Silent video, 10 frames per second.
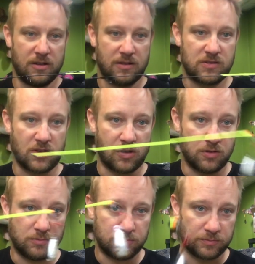
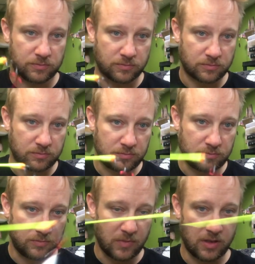So
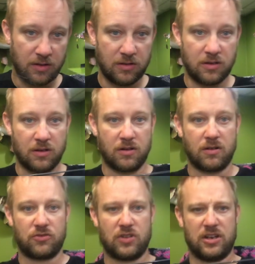here,
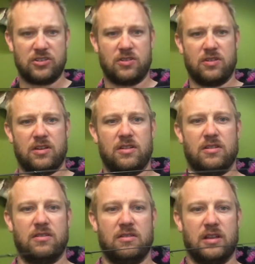I'll try to show you in
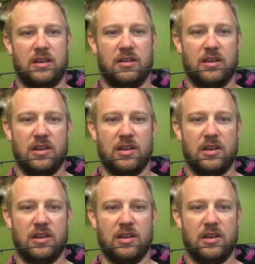the thing.